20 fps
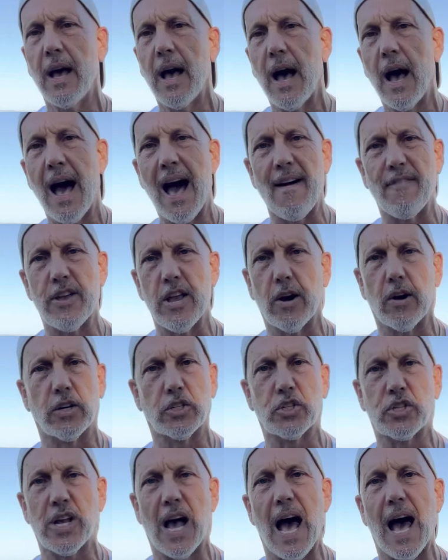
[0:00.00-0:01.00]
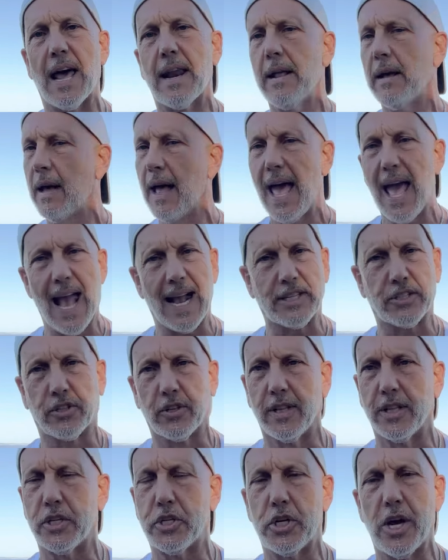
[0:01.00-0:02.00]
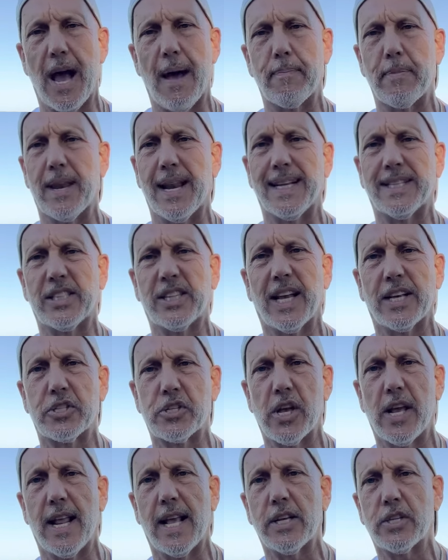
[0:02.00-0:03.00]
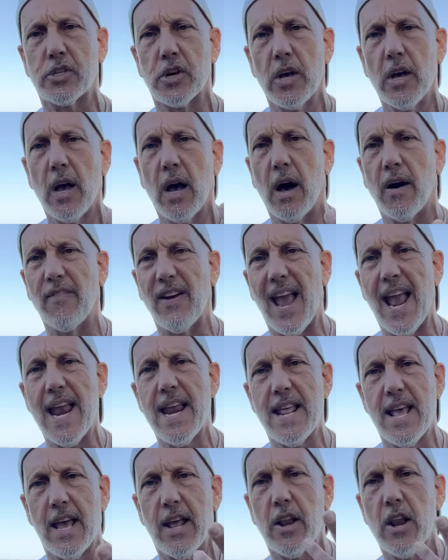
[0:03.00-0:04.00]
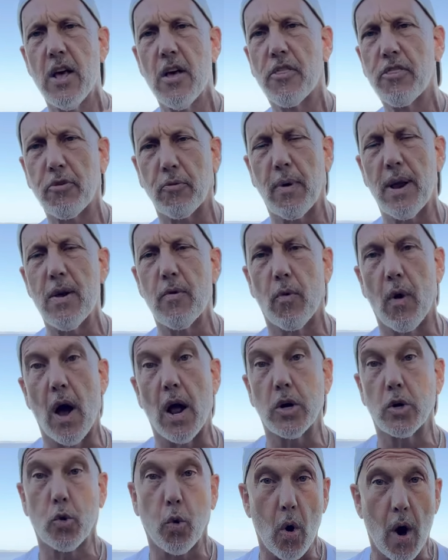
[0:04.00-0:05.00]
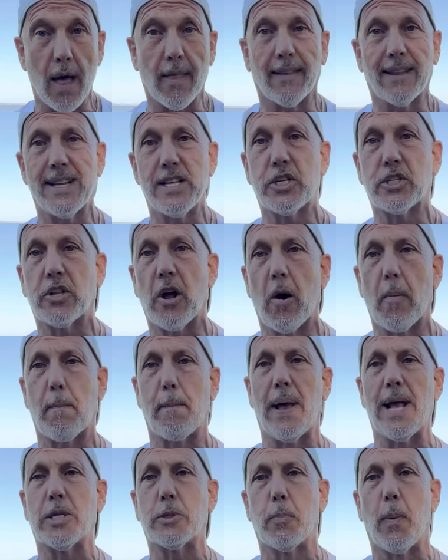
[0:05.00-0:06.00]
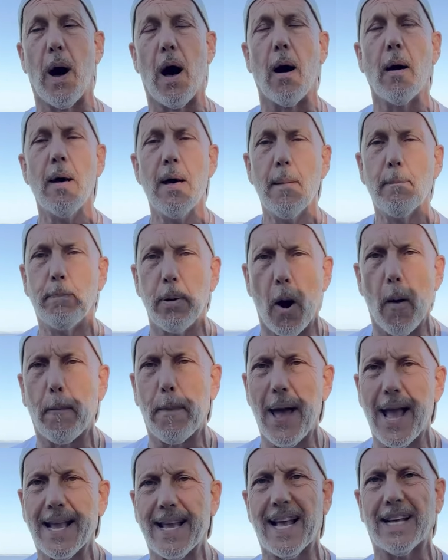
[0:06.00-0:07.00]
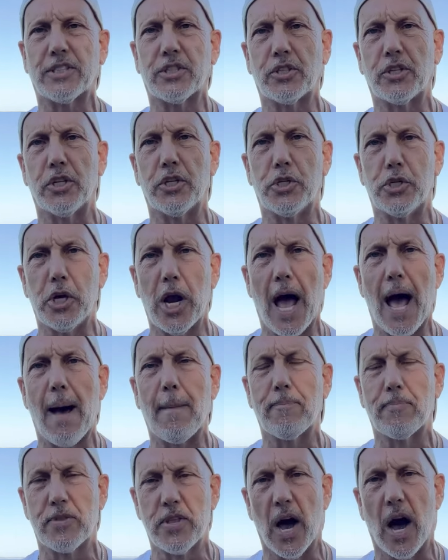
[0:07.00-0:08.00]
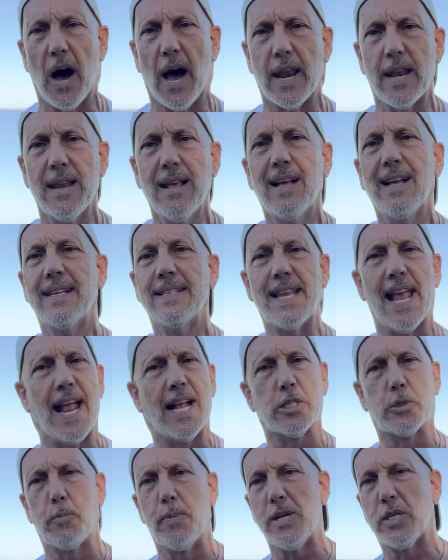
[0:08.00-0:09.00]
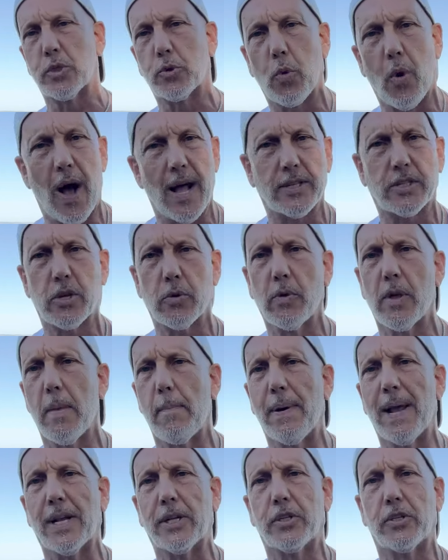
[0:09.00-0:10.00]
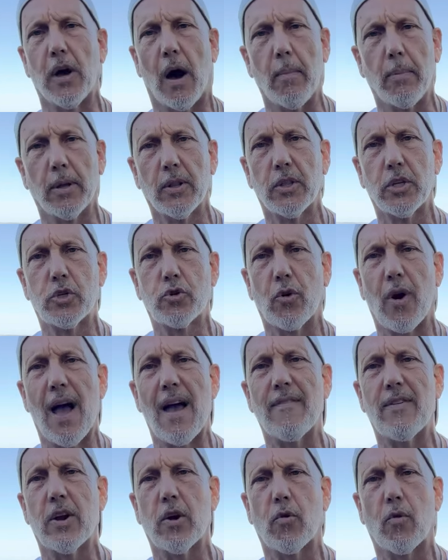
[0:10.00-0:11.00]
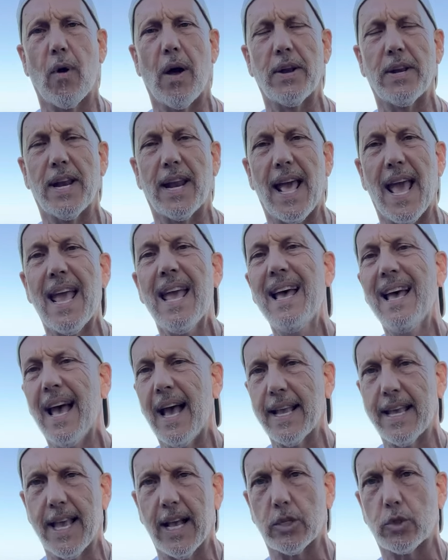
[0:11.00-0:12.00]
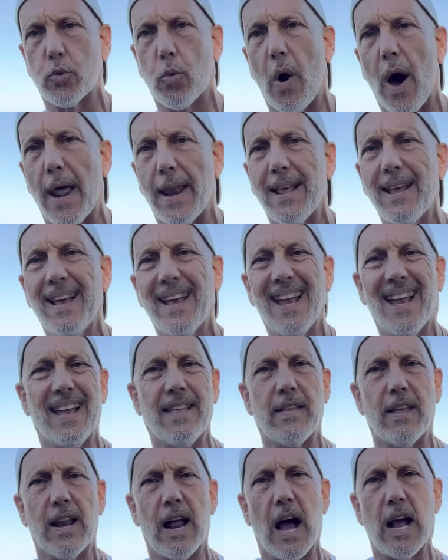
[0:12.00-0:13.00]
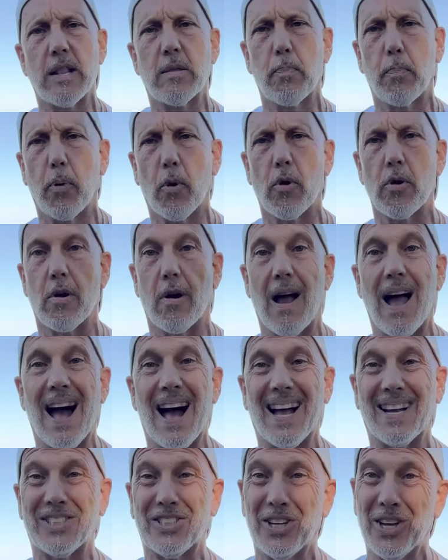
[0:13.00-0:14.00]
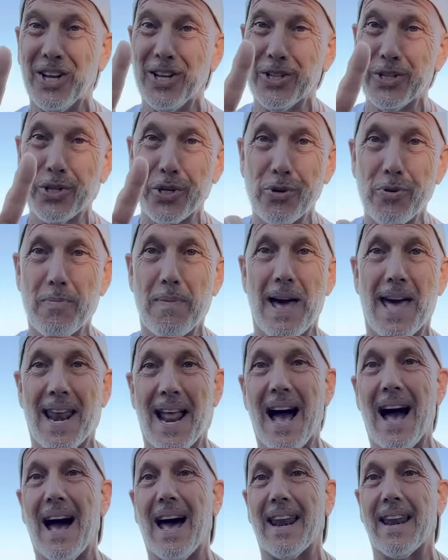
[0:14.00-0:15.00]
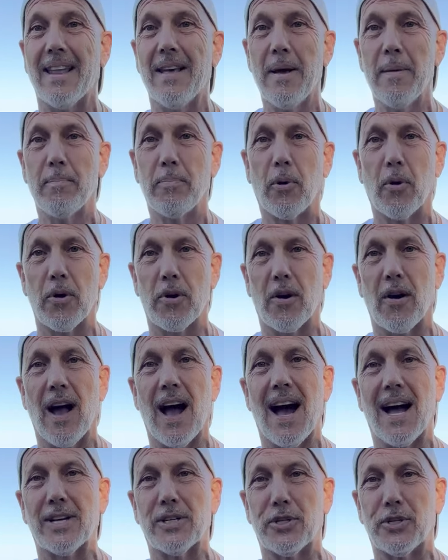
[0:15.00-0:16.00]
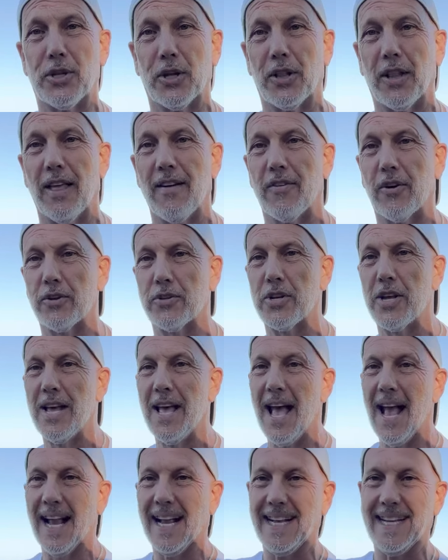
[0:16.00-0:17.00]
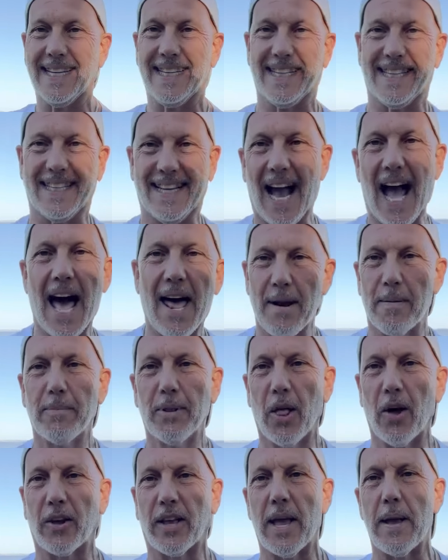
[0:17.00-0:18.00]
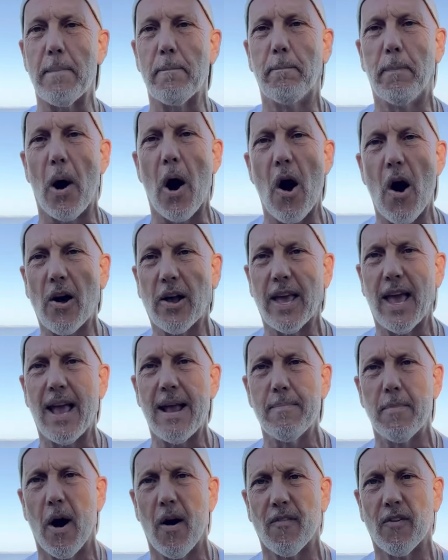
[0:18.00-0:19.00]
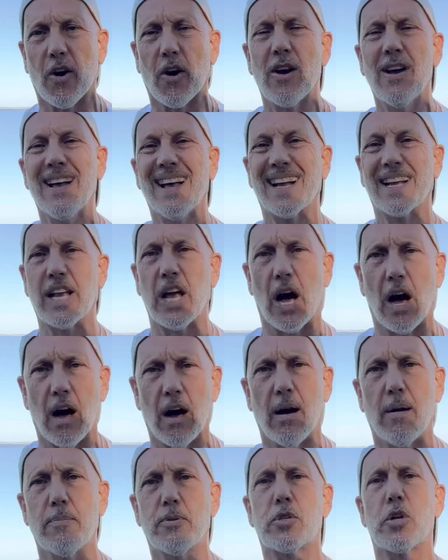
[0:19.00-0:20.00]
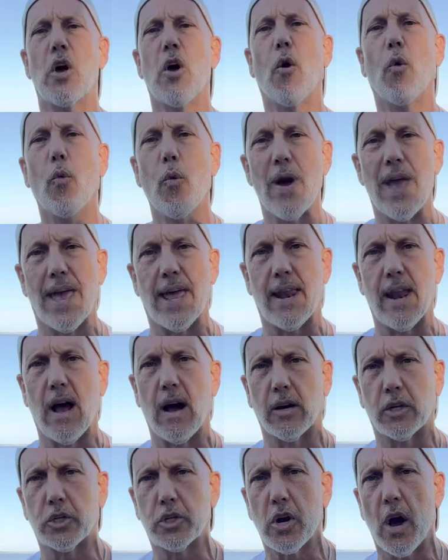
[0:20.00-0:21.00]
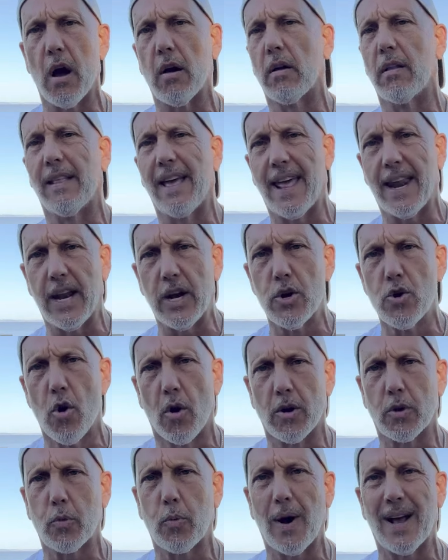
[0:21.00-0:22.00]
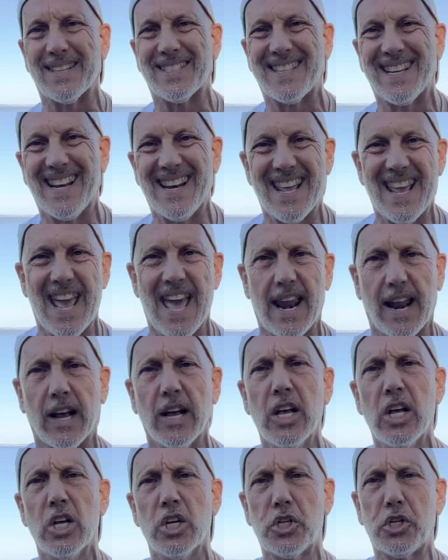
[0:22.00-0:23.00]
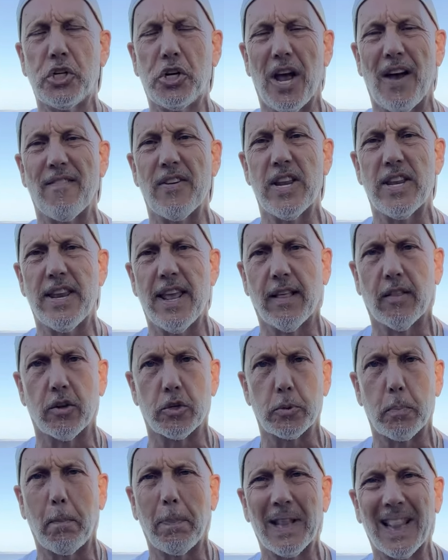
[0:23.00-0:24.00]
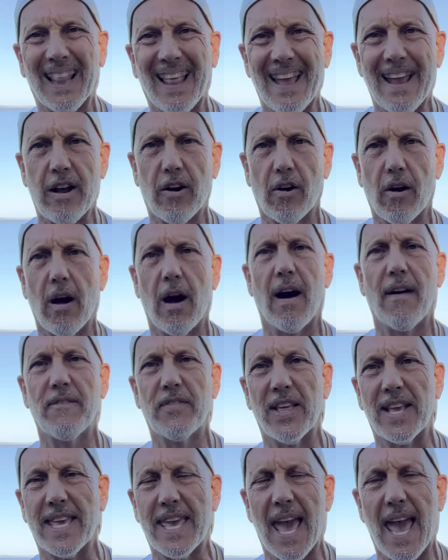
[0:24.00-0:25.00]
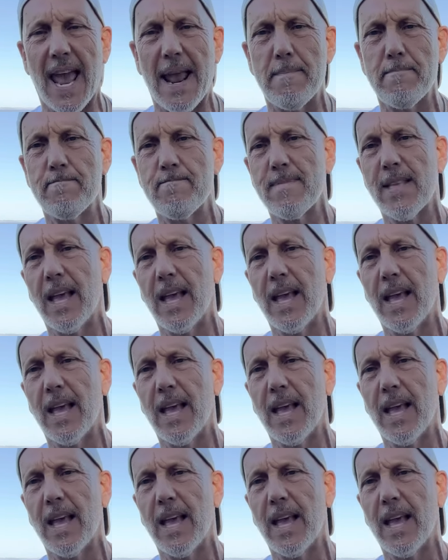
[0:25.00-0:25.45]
Javier Assad, excellent job today. 6 innings of 8-hit, 3-run, quality start baseball. Bullpen gets the job done. Dansby Swanson with a big double to drive in a run today. And guess what? In the ninth, Porter Hodge, two men on. Porter Hodge delivers. Got him looking. Ball game over. Cubs win. Our Chicagoland and Northwest Indiana Chevy dealers, player of the game.